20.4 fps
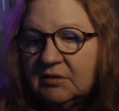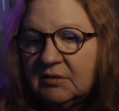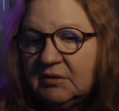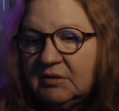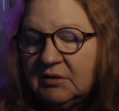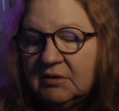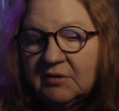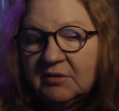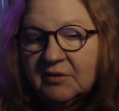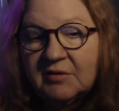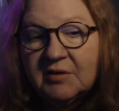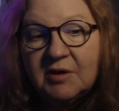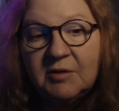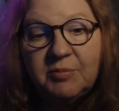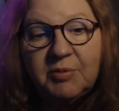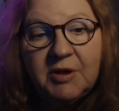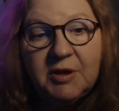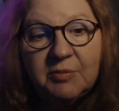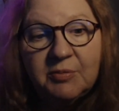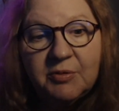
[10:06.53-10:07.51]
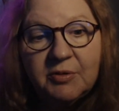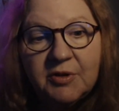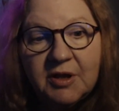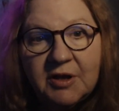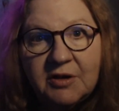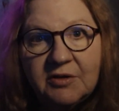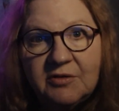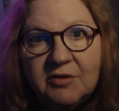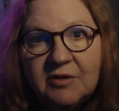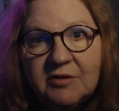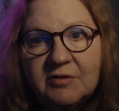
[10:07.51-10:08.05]
you'll see people
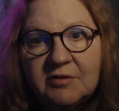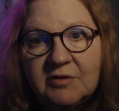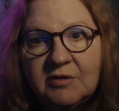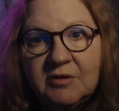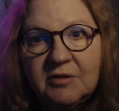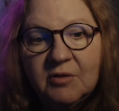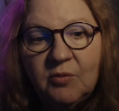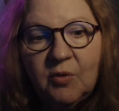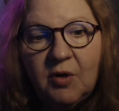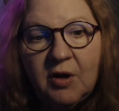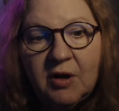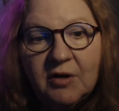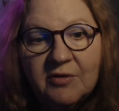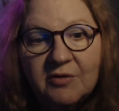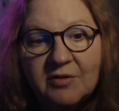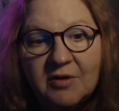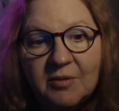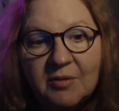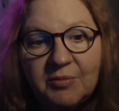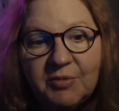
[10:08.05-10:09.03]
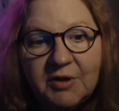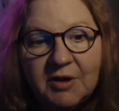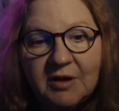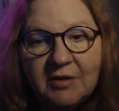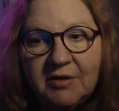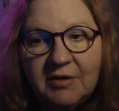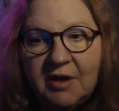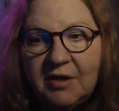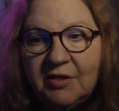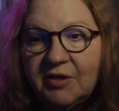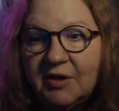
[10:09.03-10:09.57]
that just, watch something
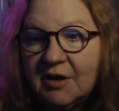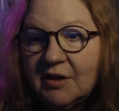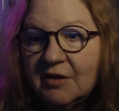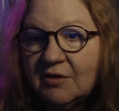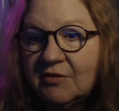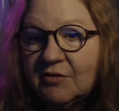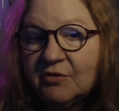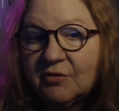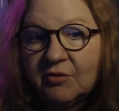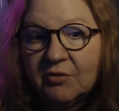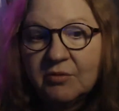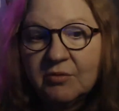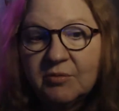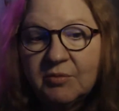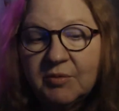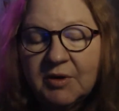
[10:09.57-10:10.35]
and they think it's true.